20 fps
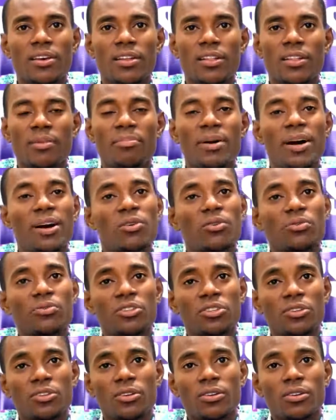the bank
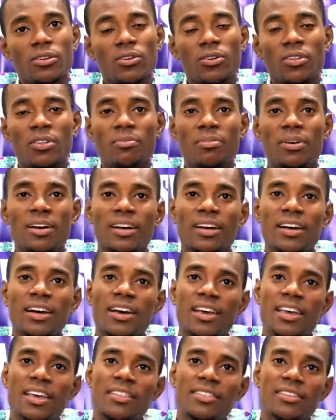official or the banker
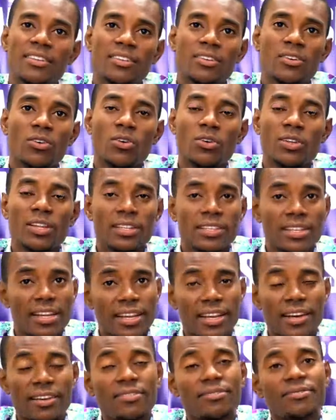or the
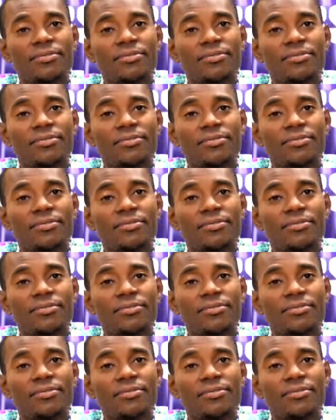teller.